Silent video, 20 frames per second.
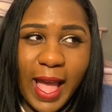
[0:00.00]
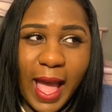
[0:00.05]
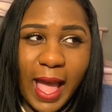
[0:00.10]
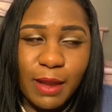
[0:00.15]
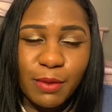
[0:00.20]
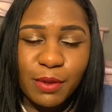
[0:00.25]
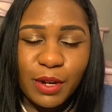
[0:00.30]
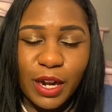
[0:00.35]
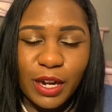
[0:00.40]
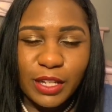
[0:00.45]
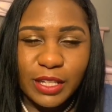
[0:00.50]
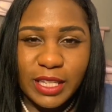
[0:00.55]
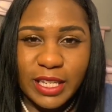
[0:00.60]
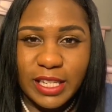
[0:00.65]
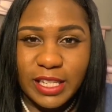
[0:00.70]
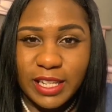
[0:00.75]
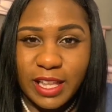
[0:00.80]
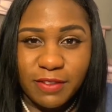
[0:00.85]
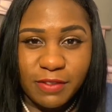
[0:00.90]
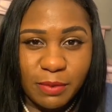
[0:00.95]
I'm currently
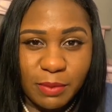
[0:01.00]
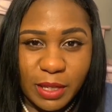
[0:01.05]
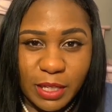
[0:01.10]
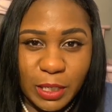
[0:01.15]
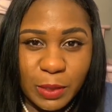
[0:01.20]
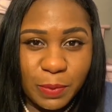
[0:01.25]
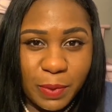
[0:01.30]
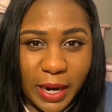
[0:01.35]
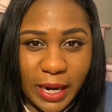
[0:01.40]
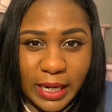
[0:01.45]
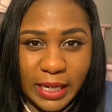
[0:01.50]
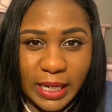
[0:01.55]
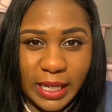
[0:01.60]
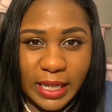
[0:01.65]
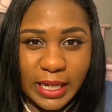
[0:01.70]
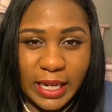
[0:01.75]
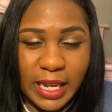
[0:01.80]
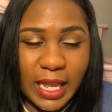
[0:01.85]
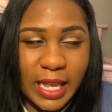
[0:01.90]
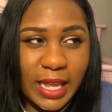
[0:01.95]
7 months
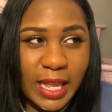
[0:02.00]
pregnant.